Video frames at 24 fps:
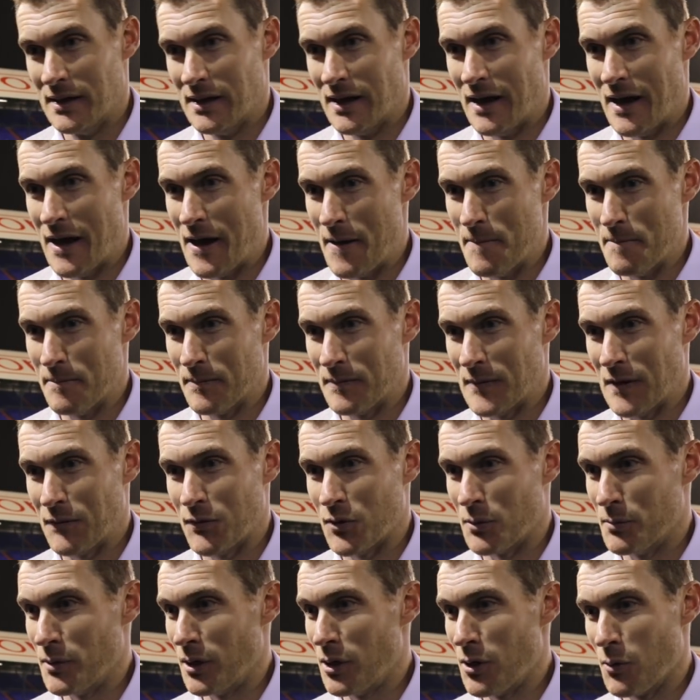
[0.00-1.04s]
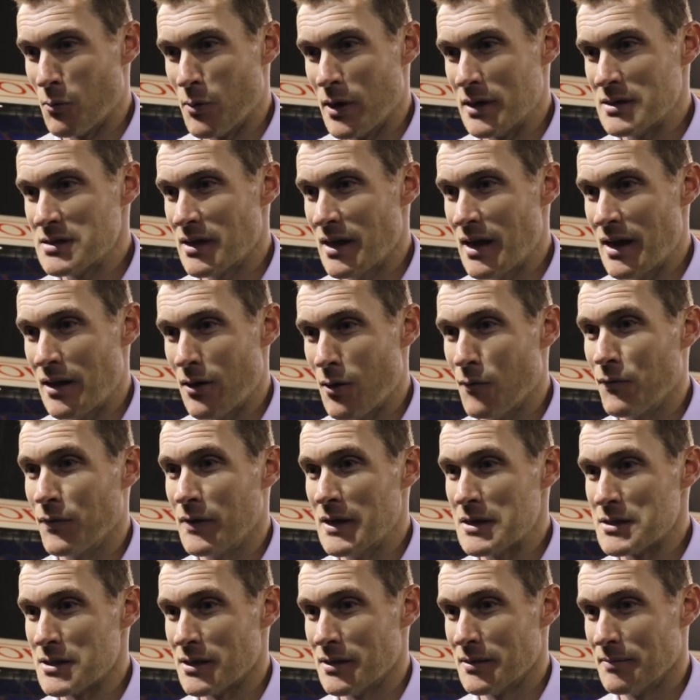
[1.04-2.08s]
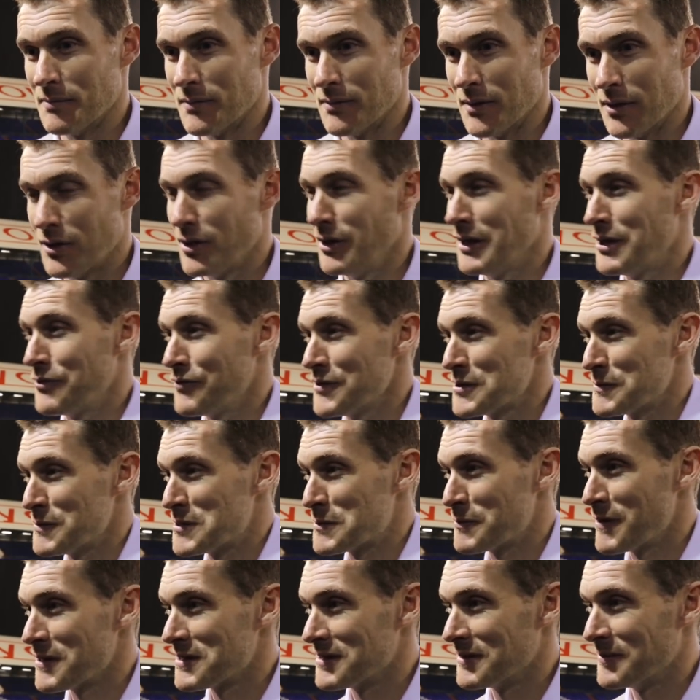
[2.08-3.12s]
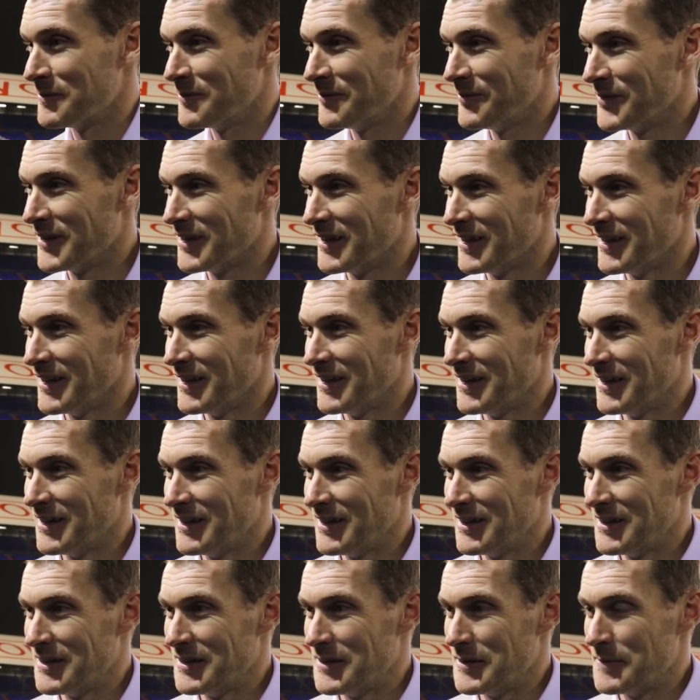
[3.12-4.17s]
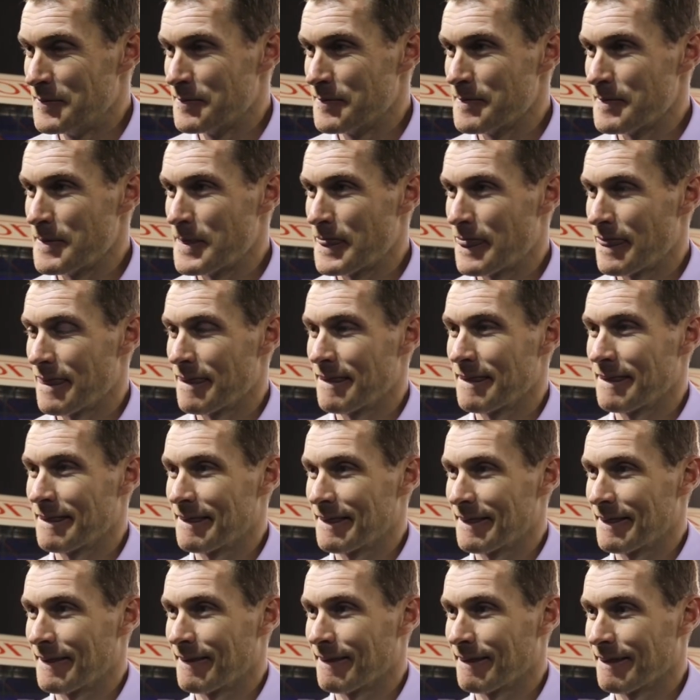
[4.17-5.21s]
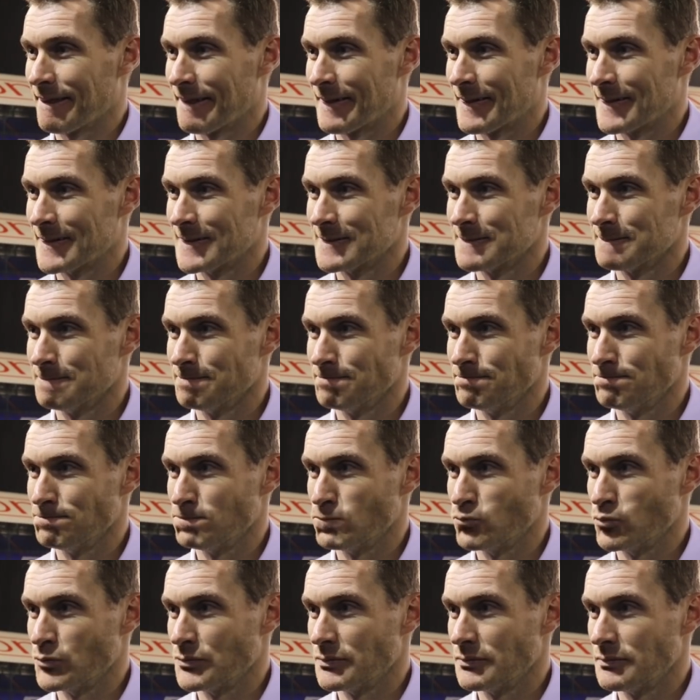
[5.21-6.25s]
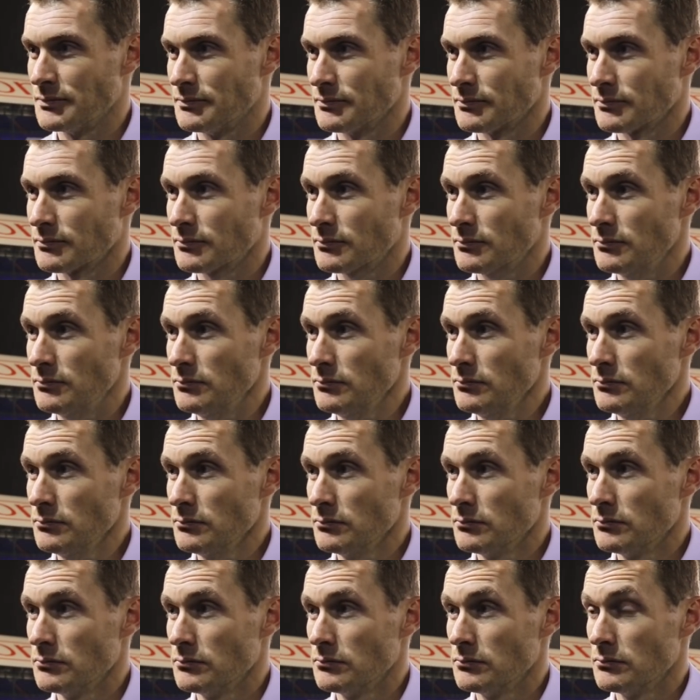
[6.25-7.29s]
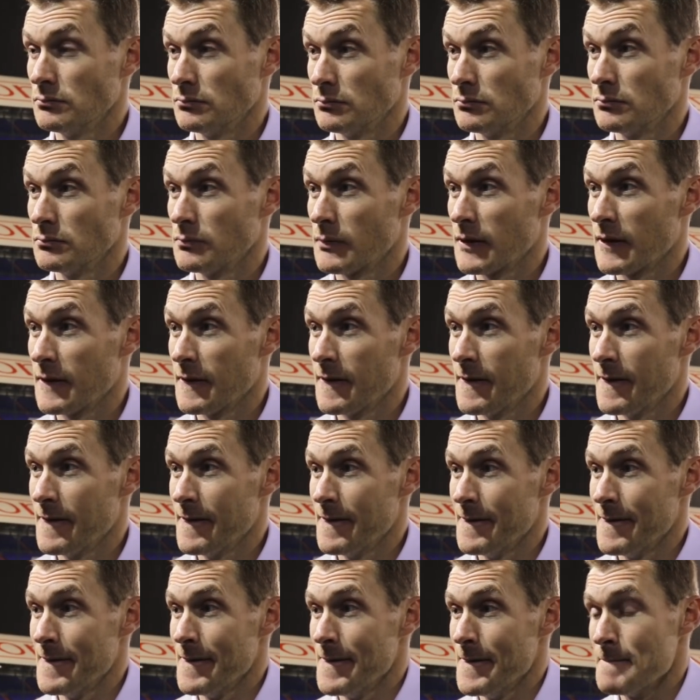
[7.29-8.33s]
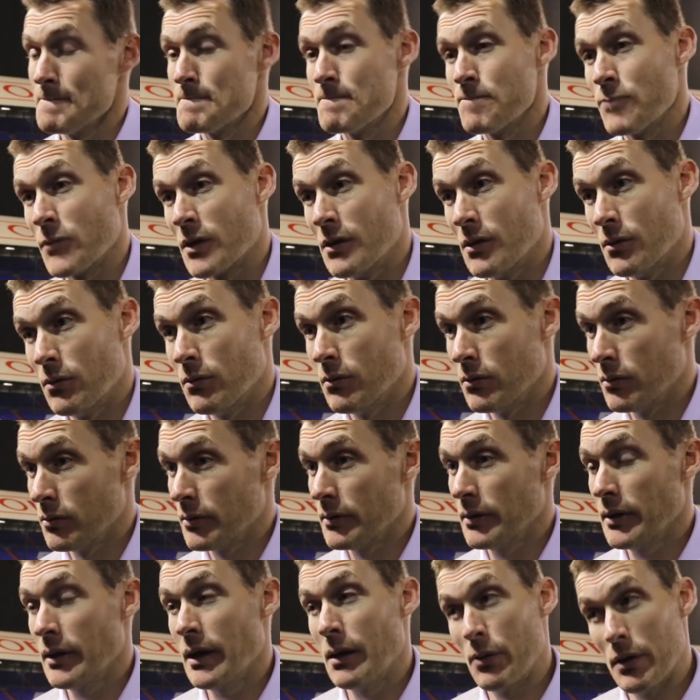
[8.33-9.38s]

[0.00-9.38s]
Um, they've come a long way today, and hopefully, it's a, an early Christmas present in terms of the tactics today, set off what looked like a, 4-4-2, but then you, well, like you changed it a couple of times as well.